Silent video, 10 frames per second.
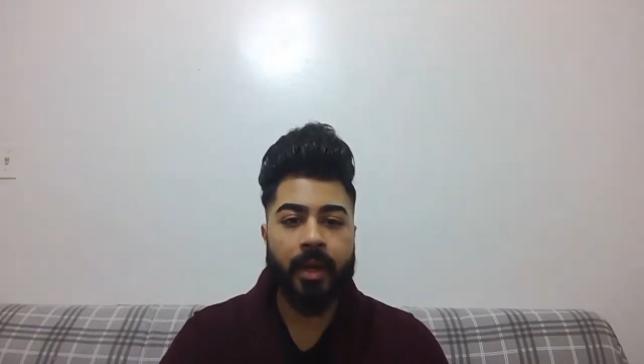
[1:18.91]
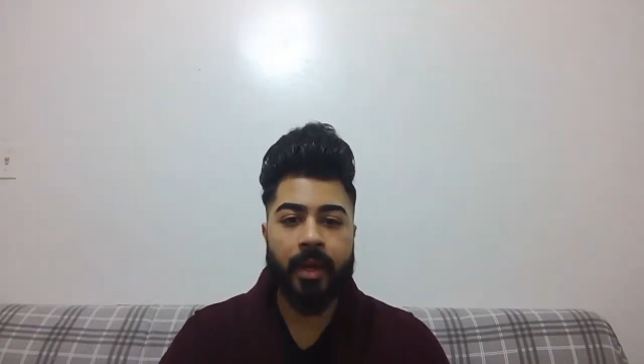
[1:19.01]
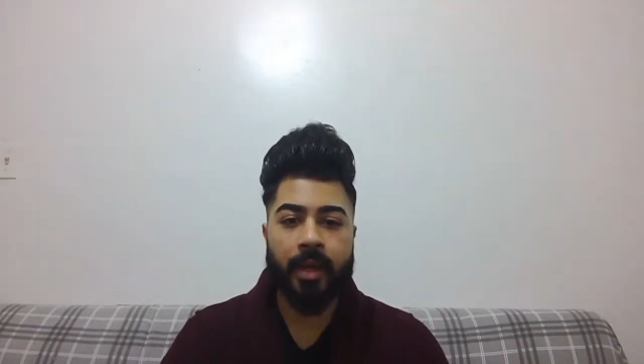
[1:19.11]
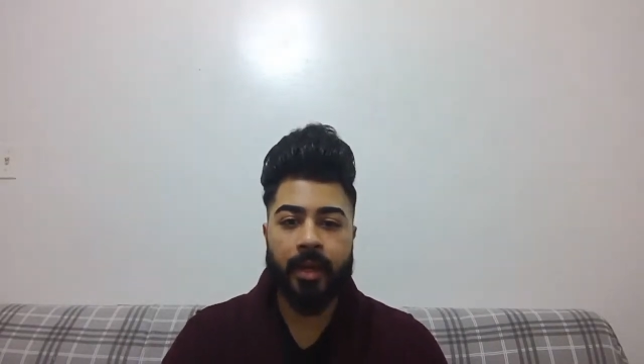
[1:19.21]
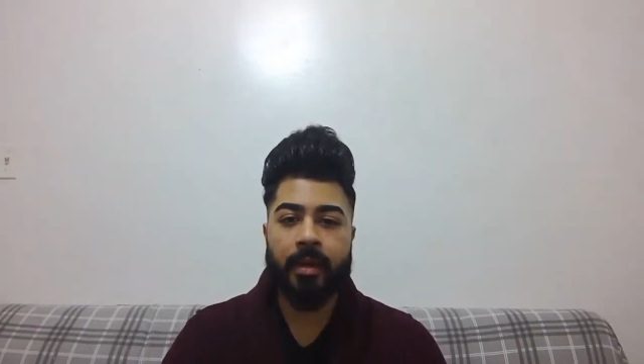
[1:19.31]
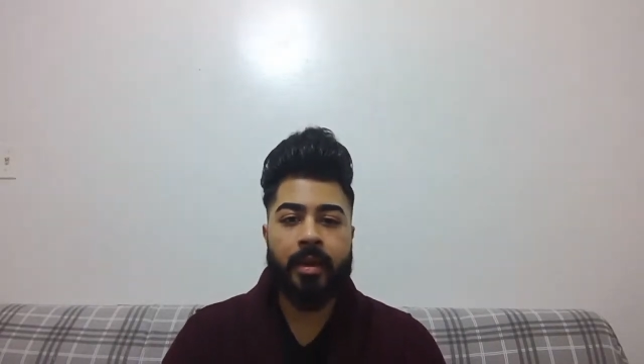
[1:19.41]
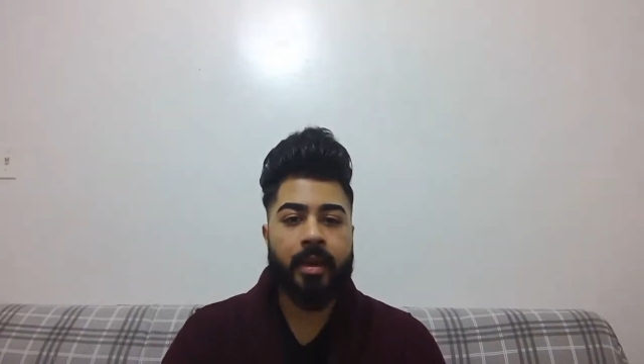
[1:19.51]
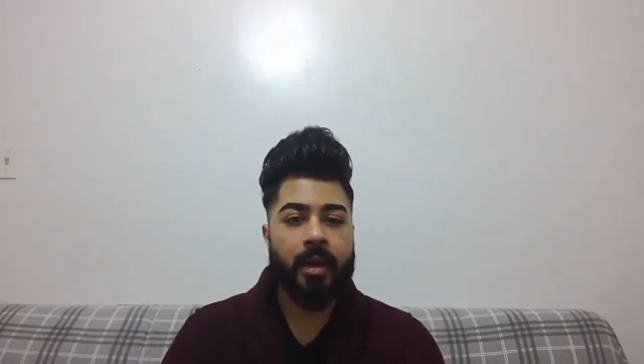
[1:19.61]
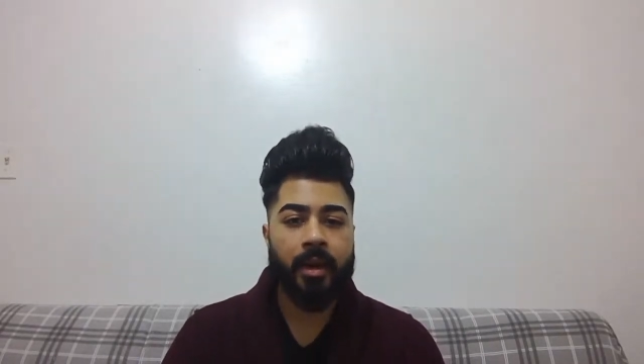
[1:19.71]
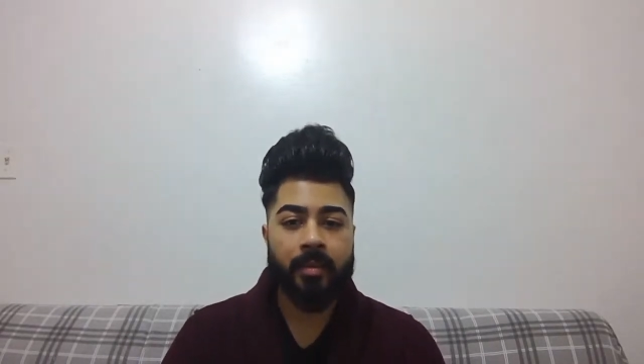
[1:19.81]
I
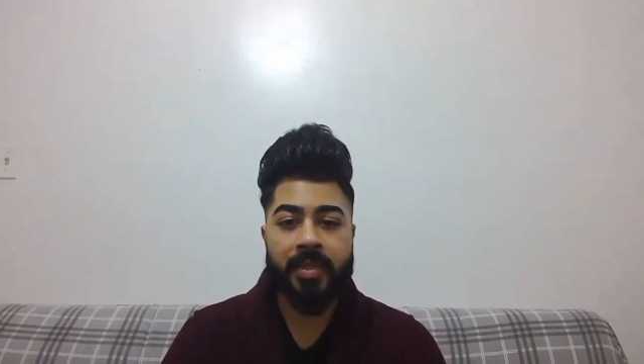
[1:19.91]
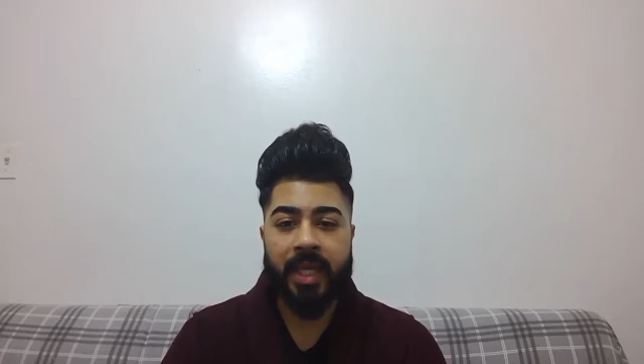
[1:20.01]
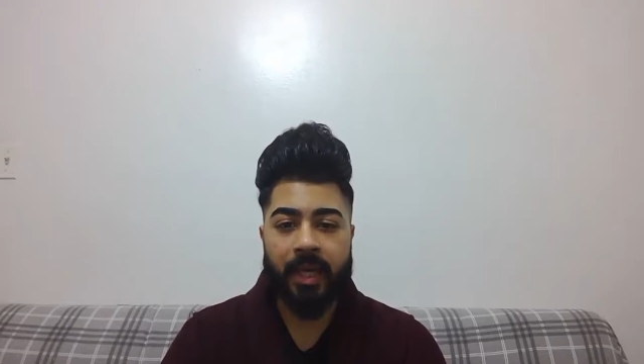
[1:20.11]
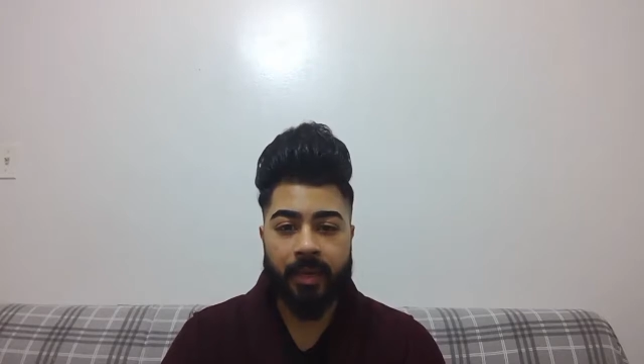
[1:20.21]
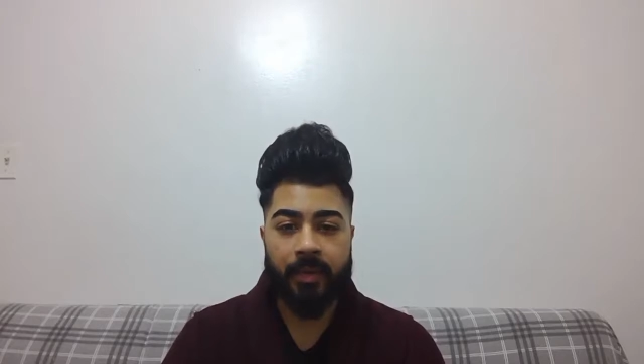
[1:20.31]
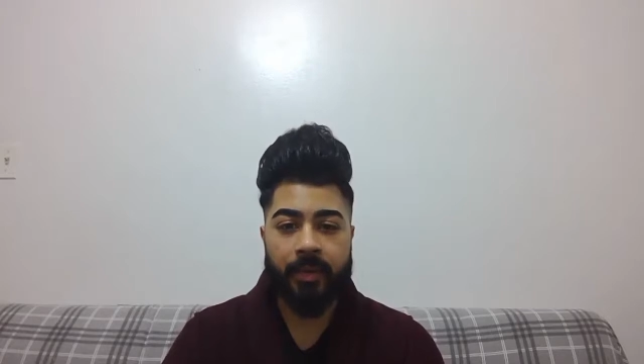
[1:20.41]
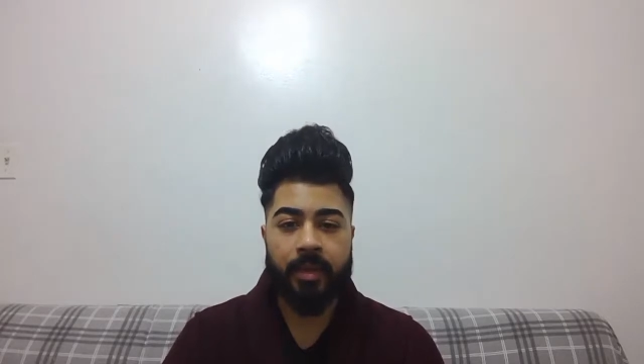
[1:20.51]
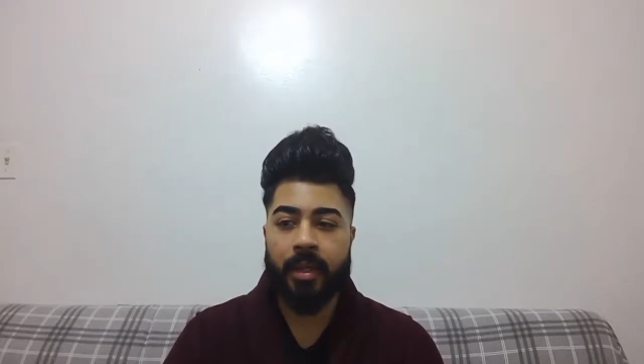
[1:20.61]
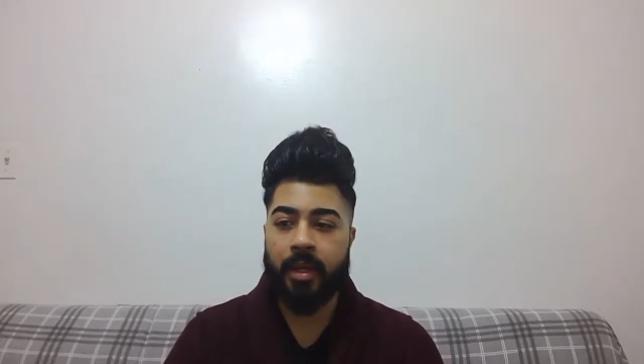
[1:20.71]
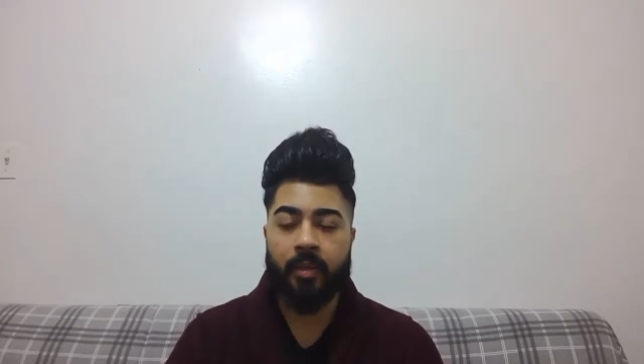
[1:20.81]
um,
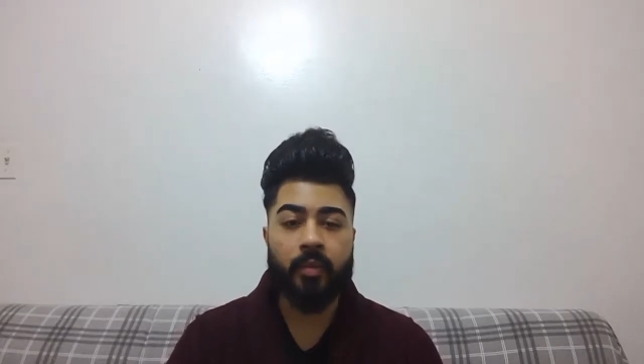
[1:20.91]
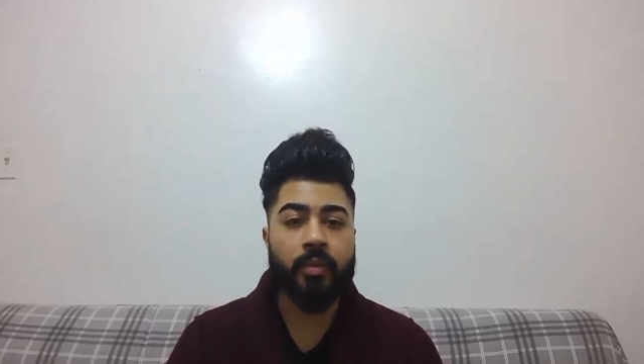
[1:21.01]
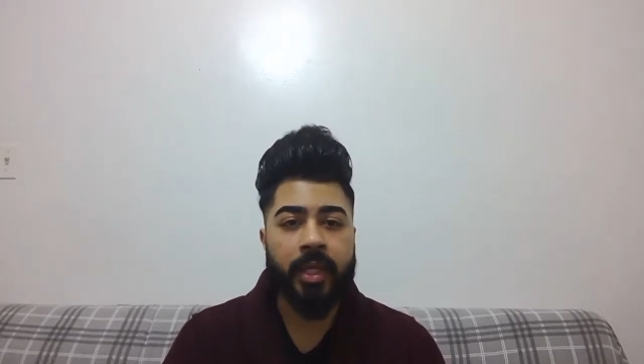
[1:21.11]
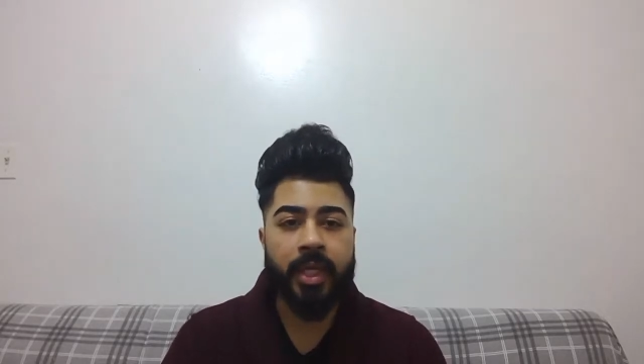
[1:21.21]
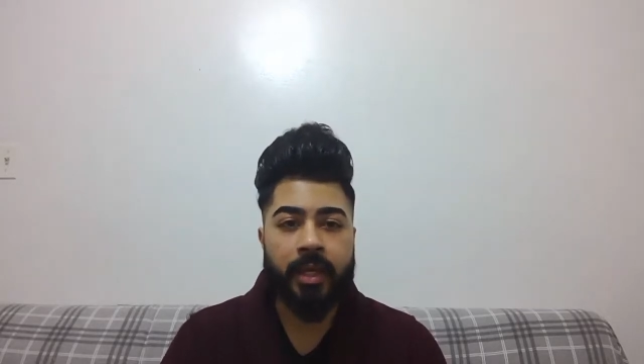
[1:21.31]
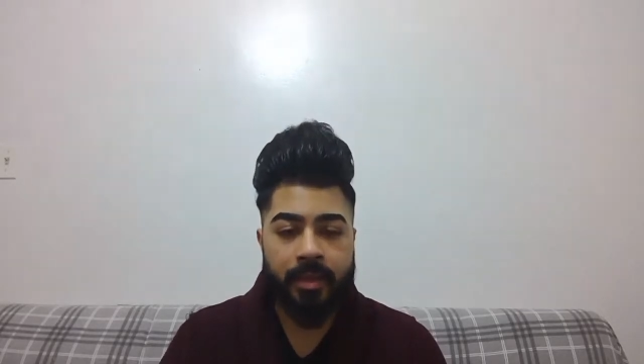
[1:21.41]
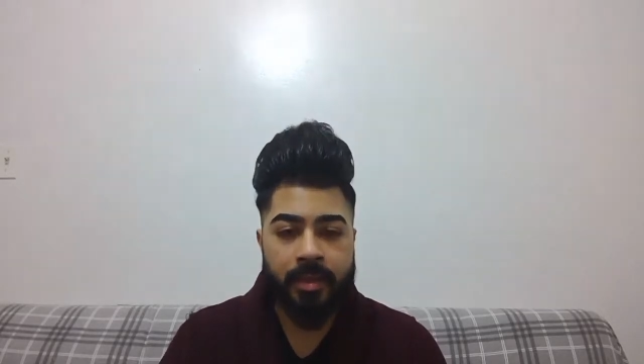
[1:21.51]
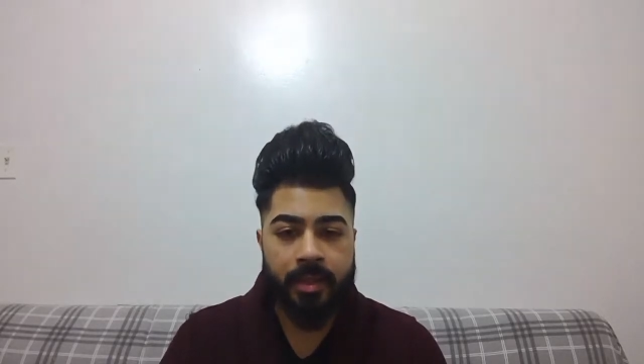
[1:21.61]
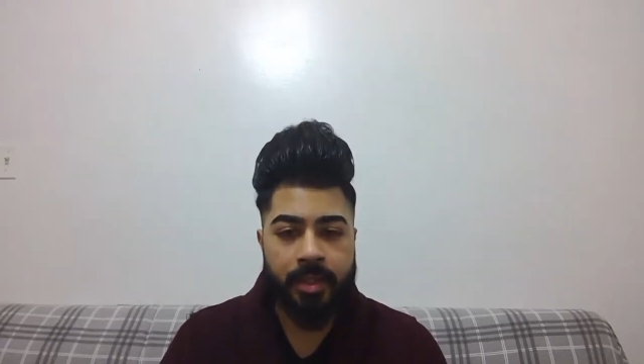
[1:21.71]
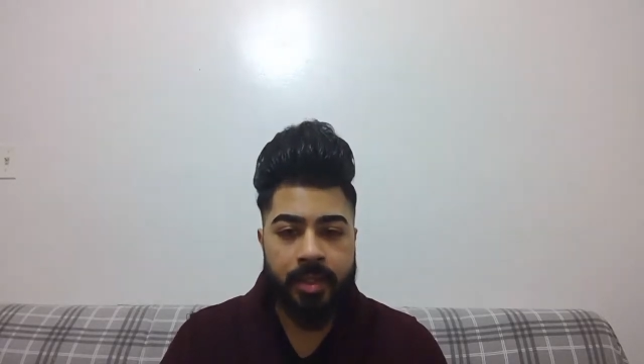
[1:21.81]
shadowed a wound care
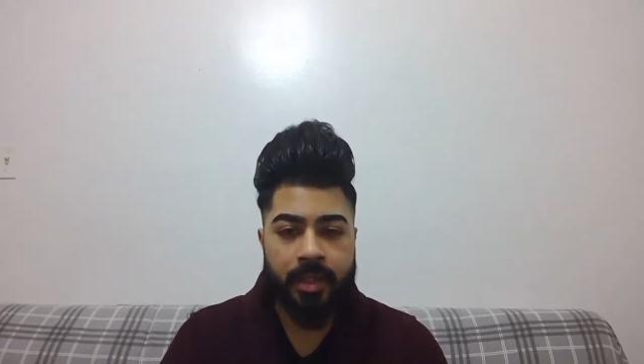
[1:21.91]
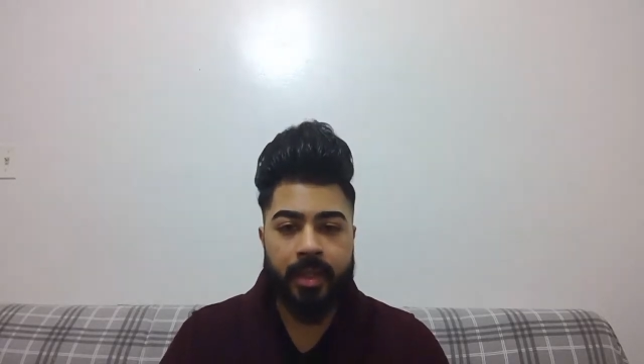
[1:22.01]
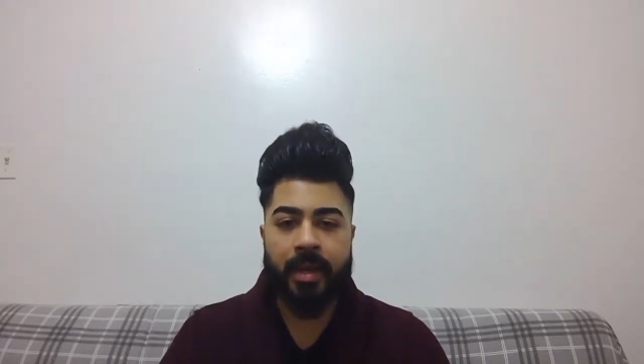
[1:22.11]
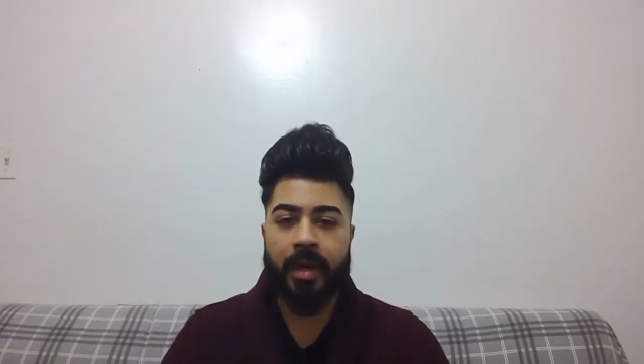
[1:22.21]
surgeon.